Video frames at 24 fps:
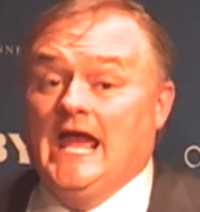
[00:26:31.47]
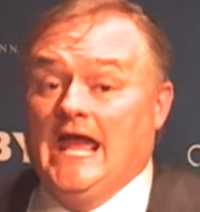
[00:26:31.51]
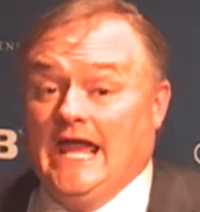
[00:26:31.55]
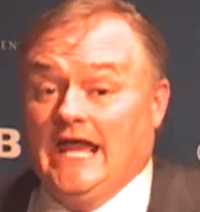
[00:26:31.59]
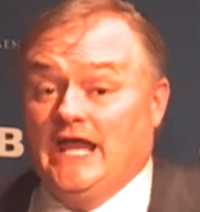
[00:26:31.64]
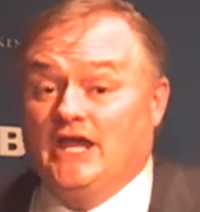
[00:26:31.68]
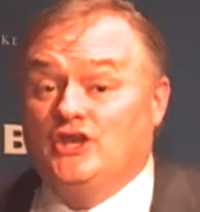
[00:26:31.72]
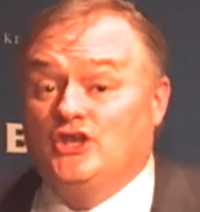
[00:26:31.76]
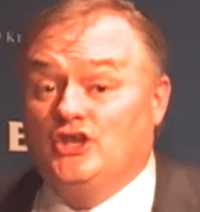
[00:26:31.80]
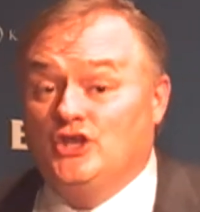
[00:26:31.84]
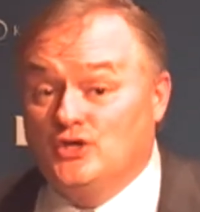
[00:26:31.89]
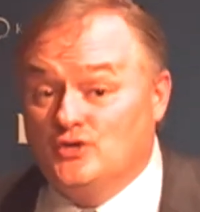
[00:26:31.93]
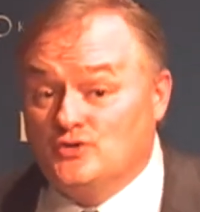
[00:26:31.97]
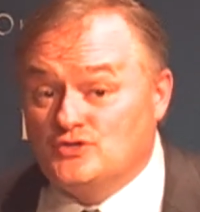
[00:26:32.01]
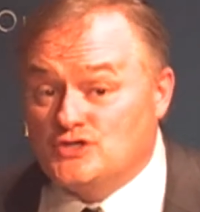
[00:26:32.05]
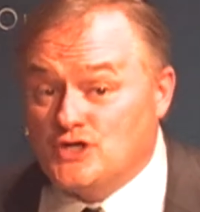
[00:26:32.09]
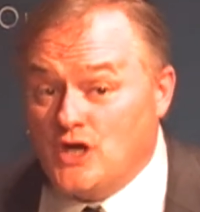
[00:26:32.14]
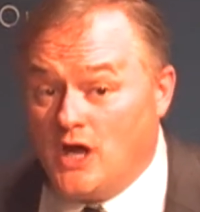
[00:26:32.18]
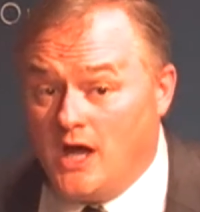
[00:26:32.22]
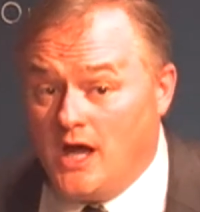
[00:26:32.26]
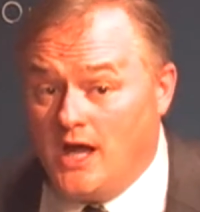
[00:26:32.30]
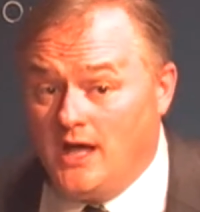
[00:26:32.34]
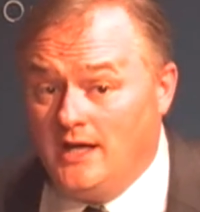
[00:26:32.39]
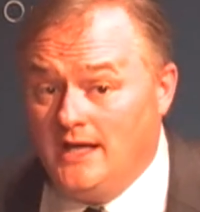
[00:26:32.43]
In
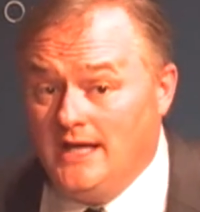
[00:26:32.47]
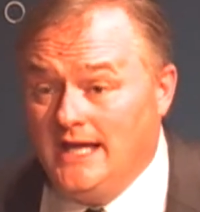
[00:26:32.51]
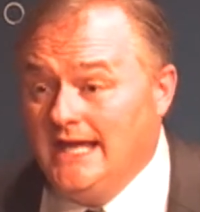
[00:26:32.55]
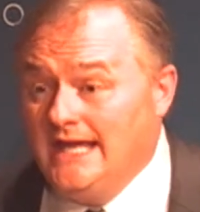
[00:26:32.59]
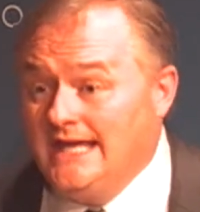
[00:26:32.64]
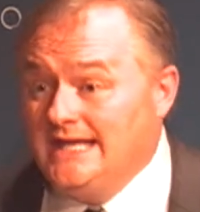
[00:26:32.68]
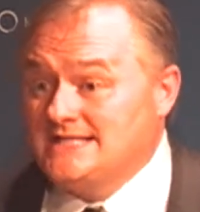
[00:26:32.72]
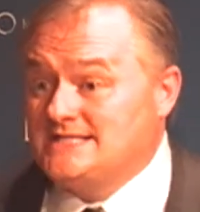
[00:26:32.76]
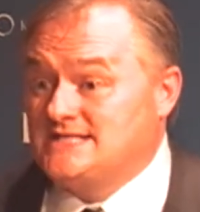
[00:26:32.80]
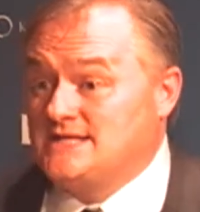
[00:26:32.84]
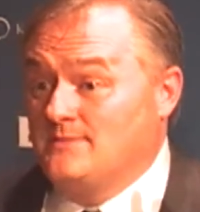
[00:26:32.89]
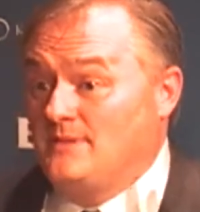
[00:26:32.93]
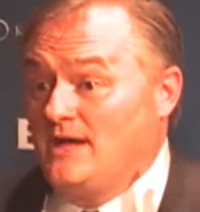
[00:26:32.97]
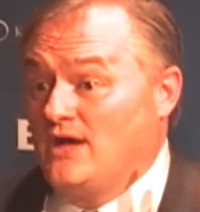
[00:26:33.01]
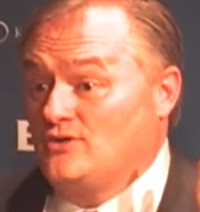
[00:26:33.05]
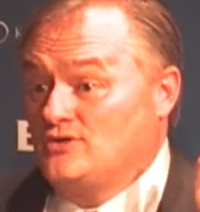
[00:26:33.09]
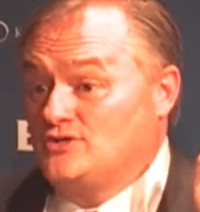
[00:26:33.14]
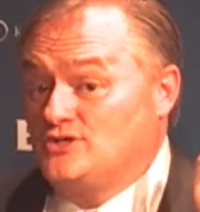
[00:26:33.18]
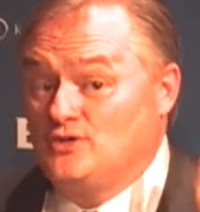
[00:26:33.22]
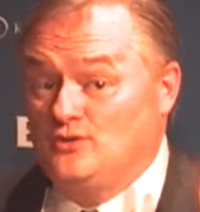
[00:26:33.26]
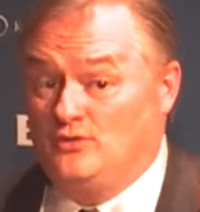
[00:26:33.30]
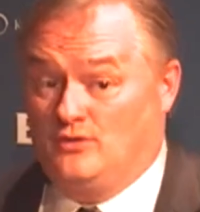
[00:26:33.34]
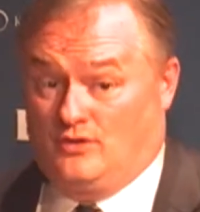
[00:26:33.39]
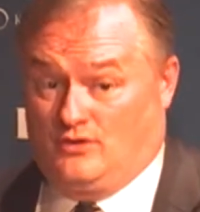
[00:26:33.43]
Utah, it's about
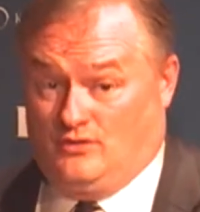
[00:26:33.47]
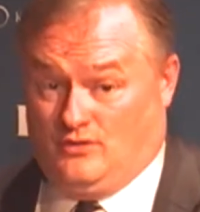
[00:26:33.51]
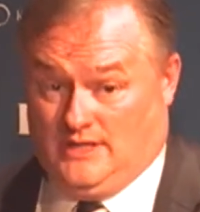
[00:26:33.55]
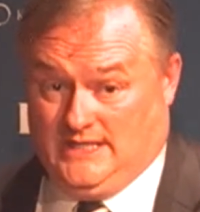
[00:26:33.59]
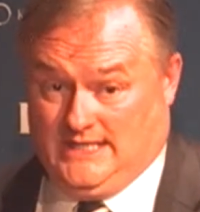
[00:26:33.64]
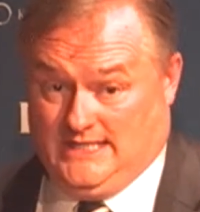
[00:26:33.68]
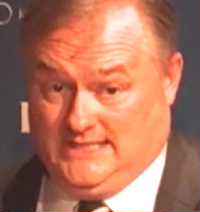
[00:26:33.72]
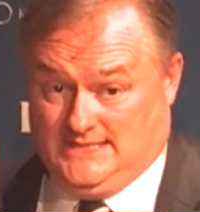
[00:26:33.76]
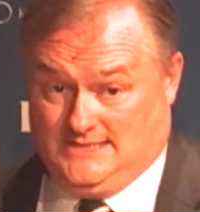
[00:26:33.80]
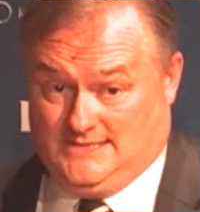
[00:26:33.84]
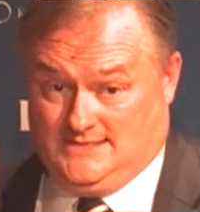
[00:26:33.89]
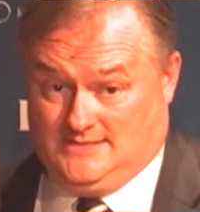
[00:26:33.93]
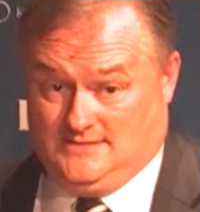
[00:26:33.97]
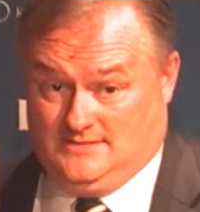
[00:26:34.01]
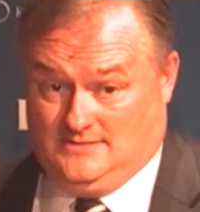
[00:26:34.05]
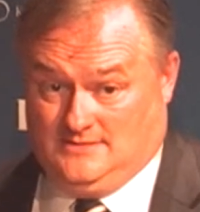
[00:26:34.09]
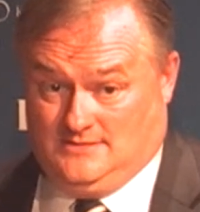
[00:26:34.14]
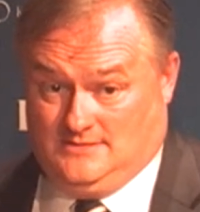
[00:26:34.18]
2 degrees.